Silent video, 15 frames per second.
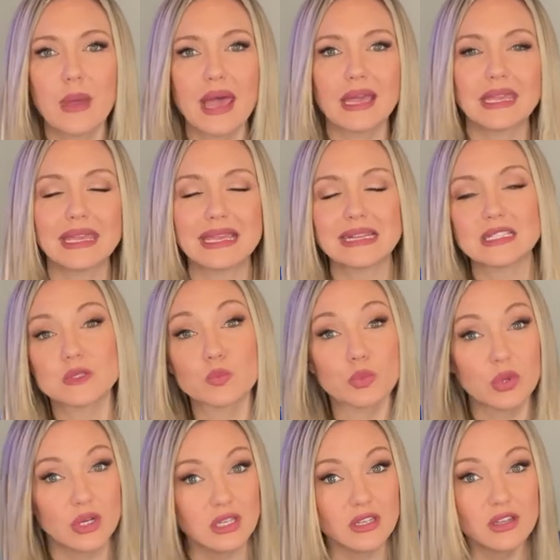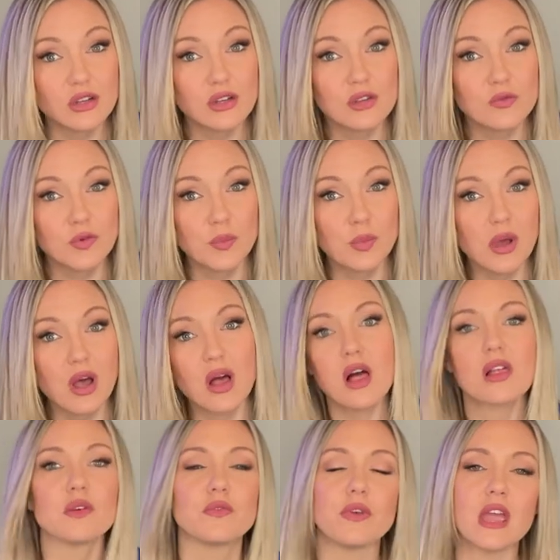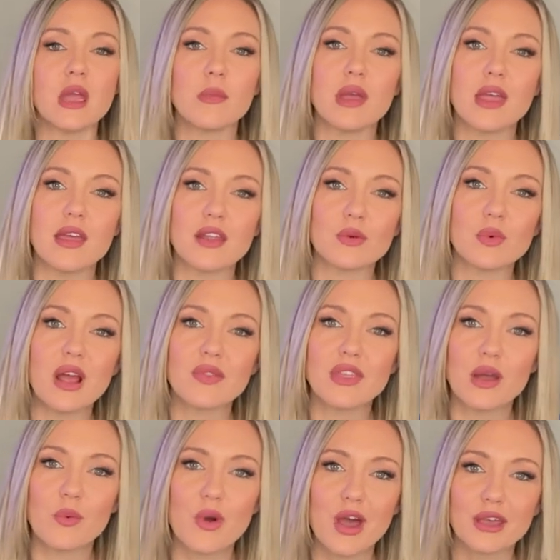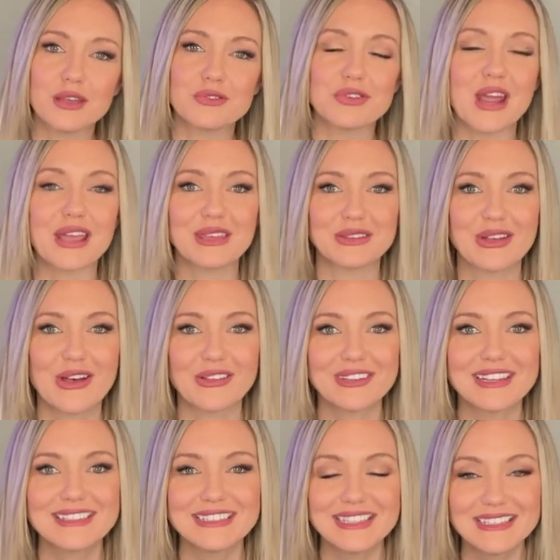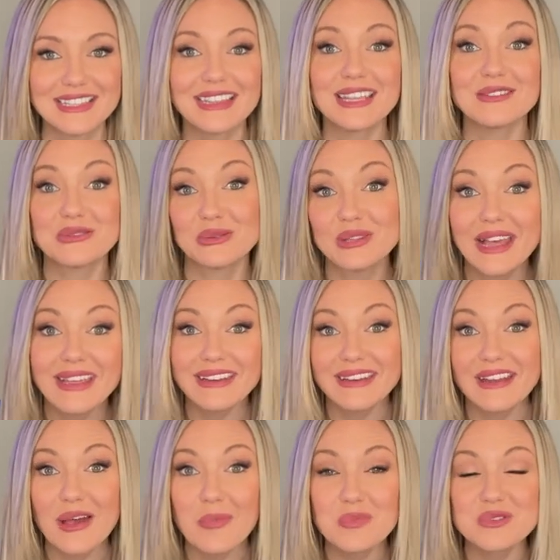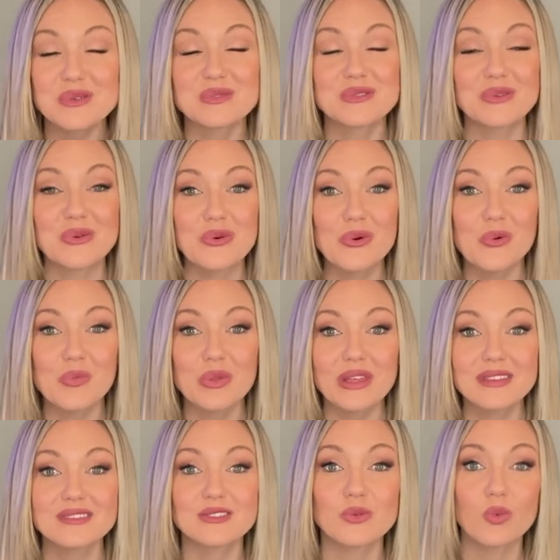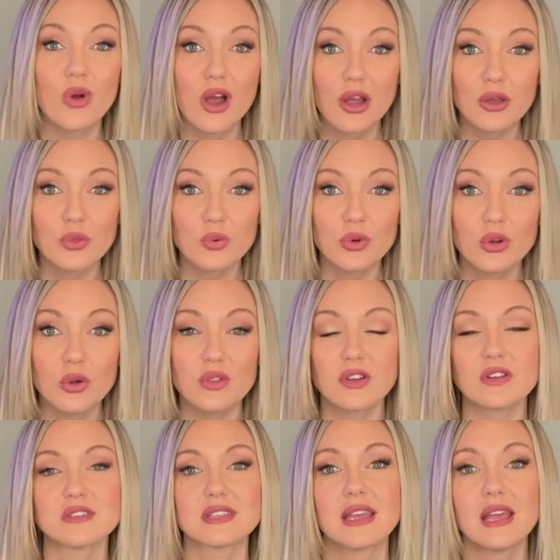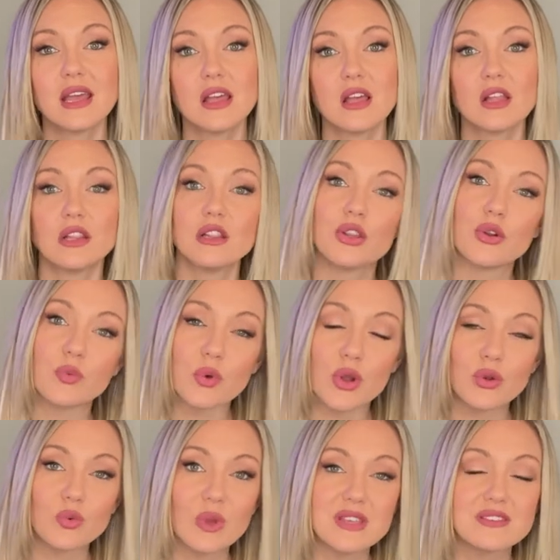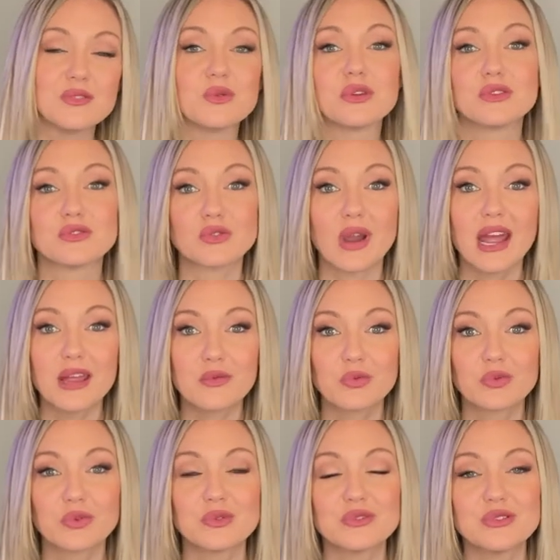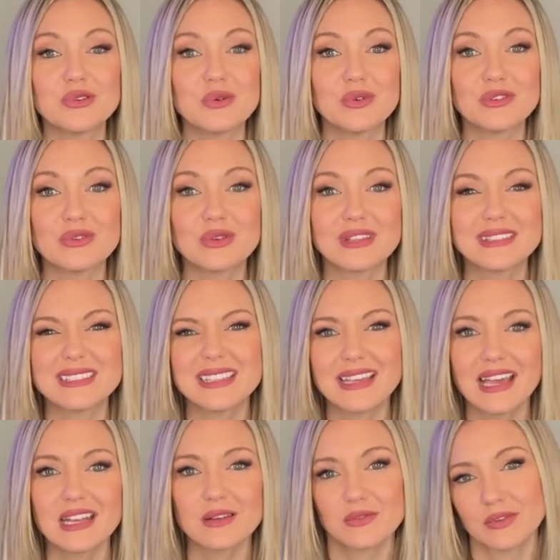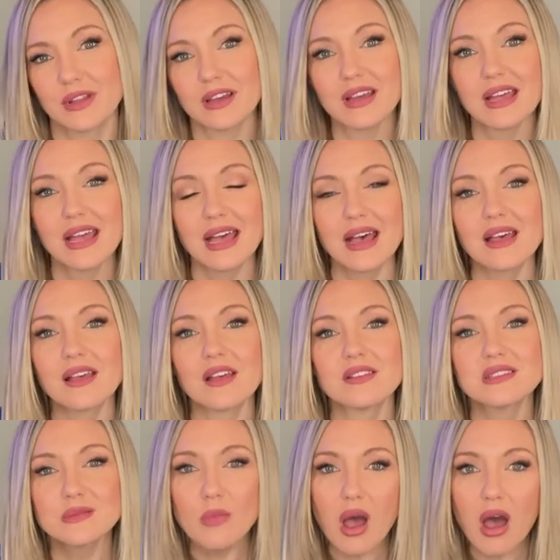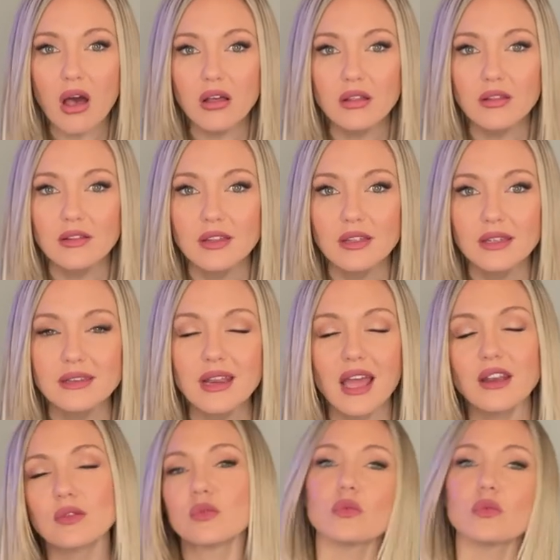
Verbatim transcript: back in. It's pretty near the Football Hall of Fame. And around that walking track in the holiday season, they do light it up. So it's a cool place to walk through. And there's little roadways that you can drive through too. And you can see kind of a small, not